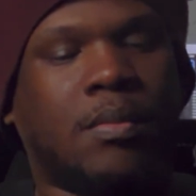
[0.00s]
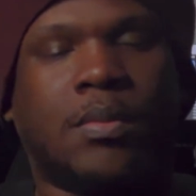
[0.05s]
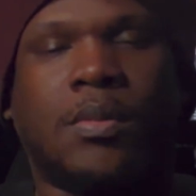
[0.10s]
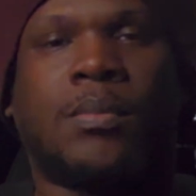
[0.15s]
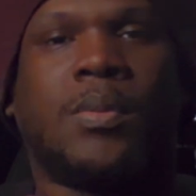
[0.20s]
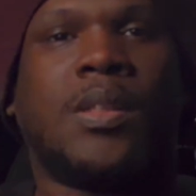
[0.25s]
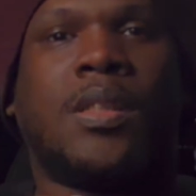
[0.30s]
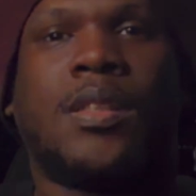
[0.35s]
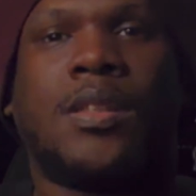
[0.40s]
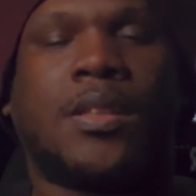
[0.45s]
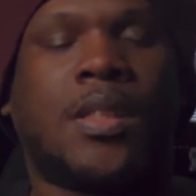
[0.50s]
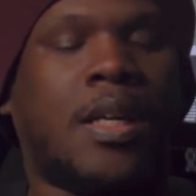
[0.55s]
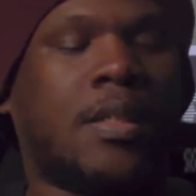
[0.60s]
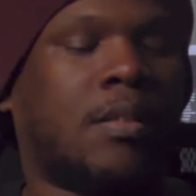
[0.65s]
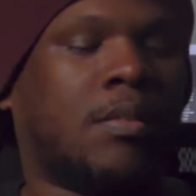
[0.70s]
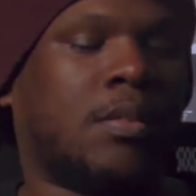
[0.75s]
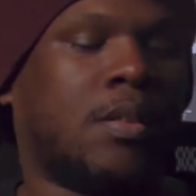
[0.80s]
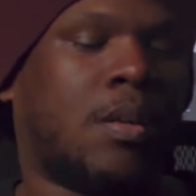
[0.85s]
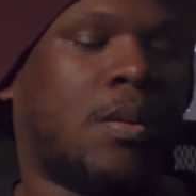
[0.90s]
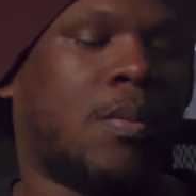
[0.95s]
because I
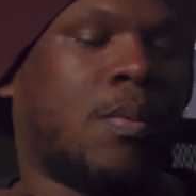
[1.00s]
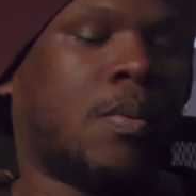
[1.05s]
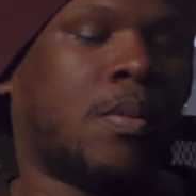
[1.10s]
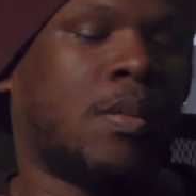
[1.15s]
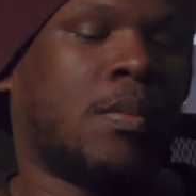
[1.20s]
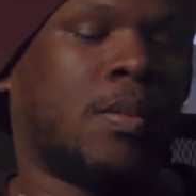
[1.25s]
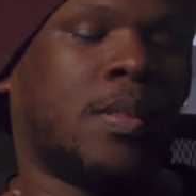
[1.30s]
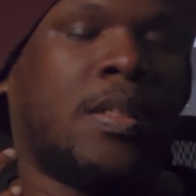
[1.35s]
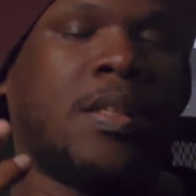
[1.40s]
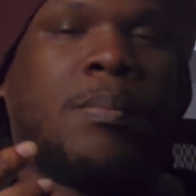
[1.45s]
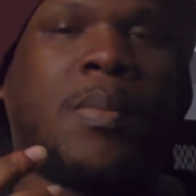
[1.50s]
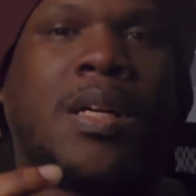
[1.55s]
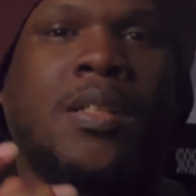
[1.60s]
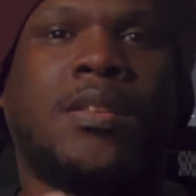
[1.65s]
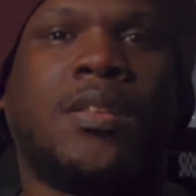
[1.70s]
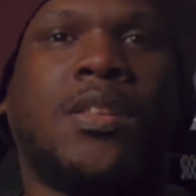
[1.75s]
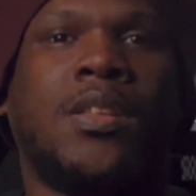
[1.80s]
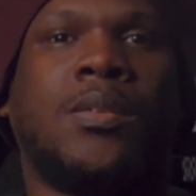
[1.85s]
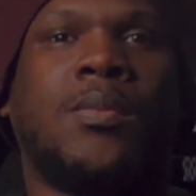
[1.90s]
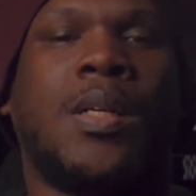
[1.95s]
don't know what anybody's
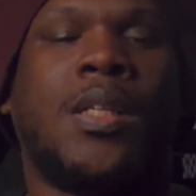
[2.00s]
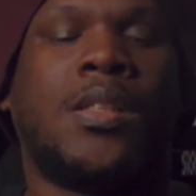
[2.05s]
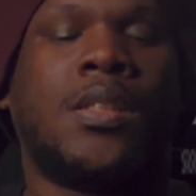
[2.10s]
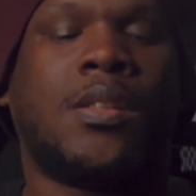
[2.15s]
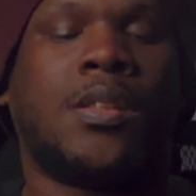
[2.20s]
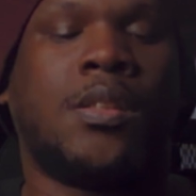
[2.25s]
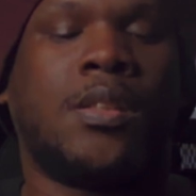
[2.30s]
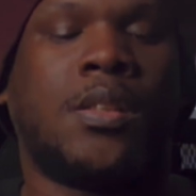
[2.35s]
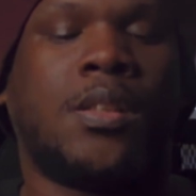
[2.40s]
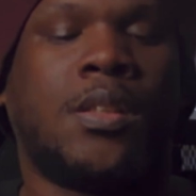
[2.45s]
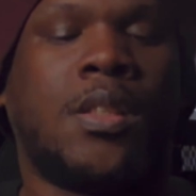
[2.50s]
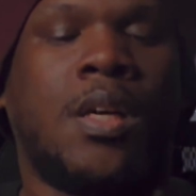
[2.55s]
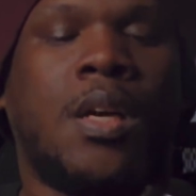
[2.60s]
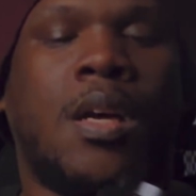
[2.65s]
situation is.